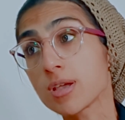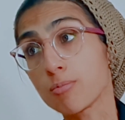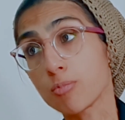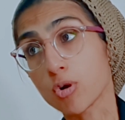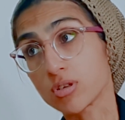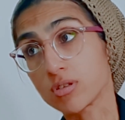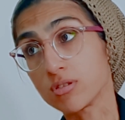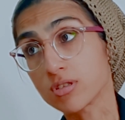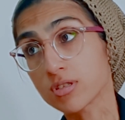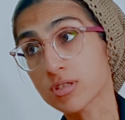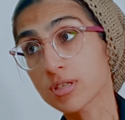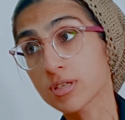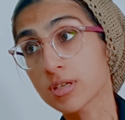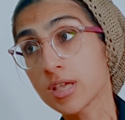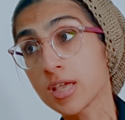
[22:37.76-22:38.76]
importance.
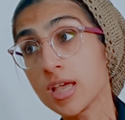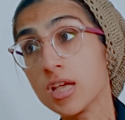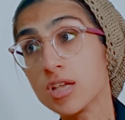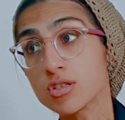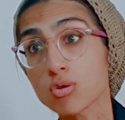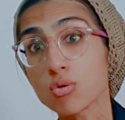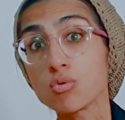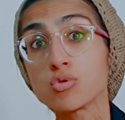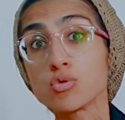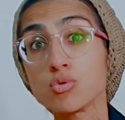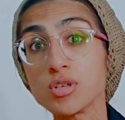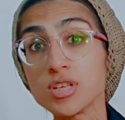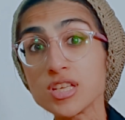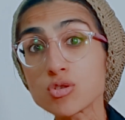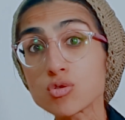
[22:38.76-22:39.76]
So you
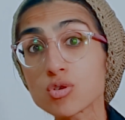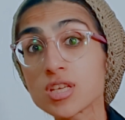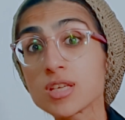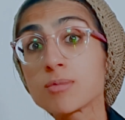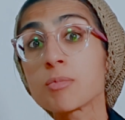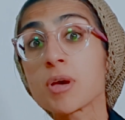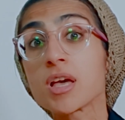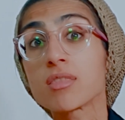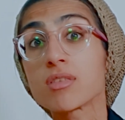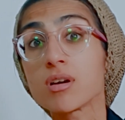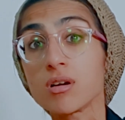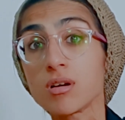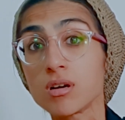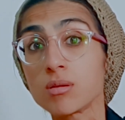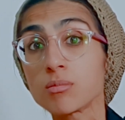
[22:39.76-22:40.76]
need to keep the
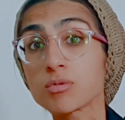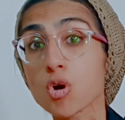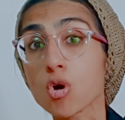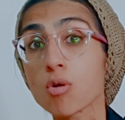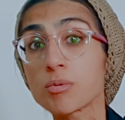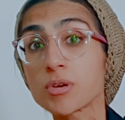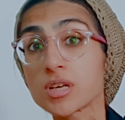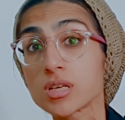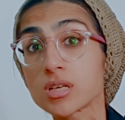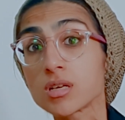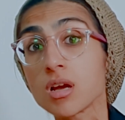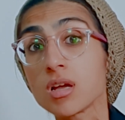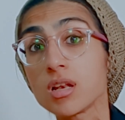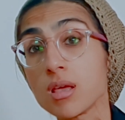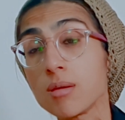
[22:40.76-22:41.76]
arm, the operated
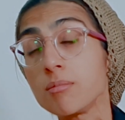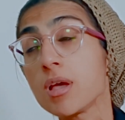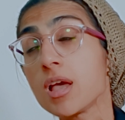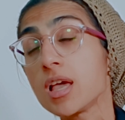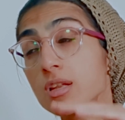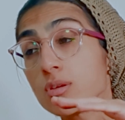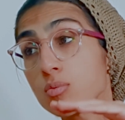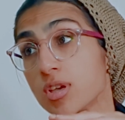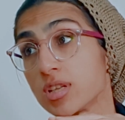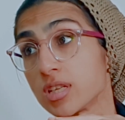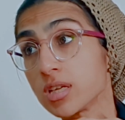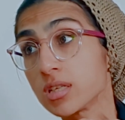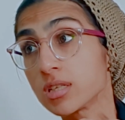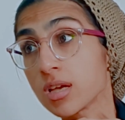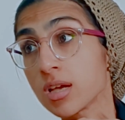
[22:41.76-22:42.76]
limb
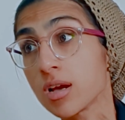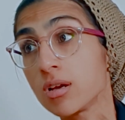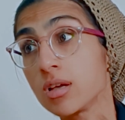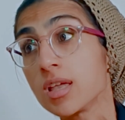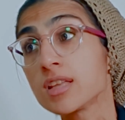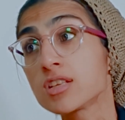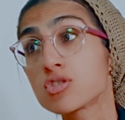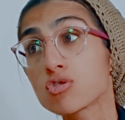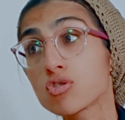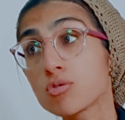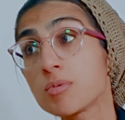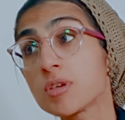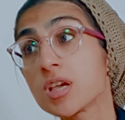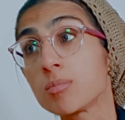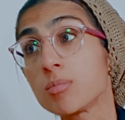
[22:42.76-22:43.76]
elevated. It should
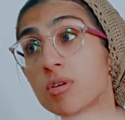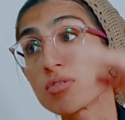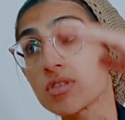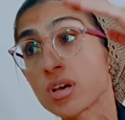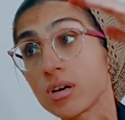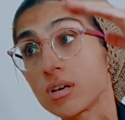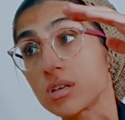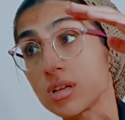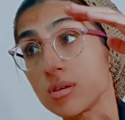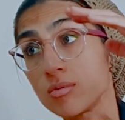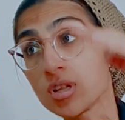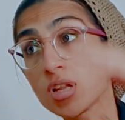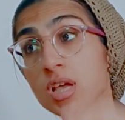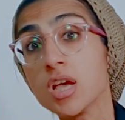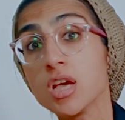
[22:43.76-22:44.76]
be above the heart level
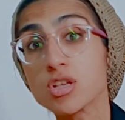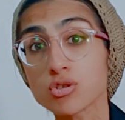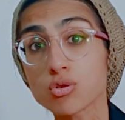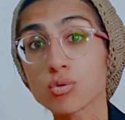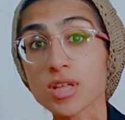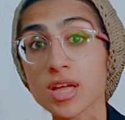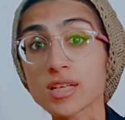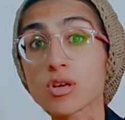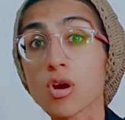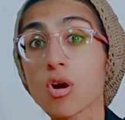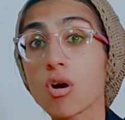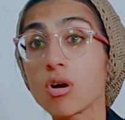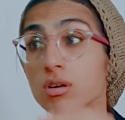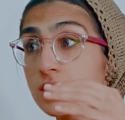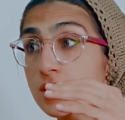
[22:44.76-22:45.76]
so that
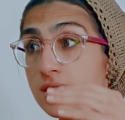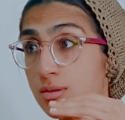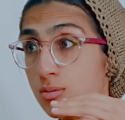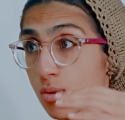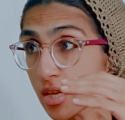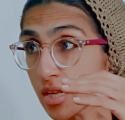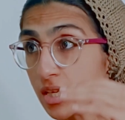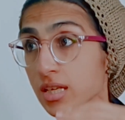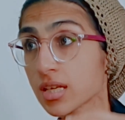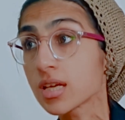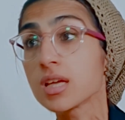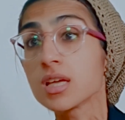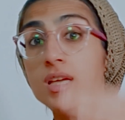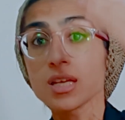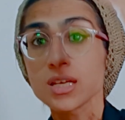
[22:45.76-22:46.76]
all the swelling
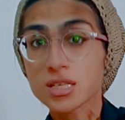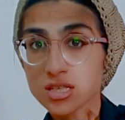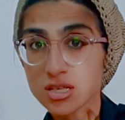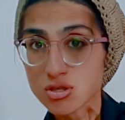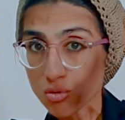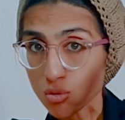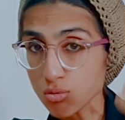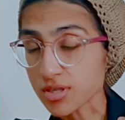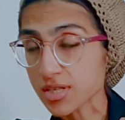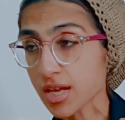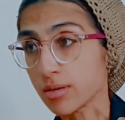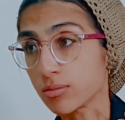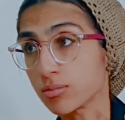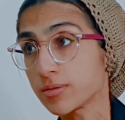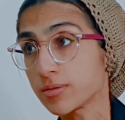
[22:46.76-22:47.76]
just goes down.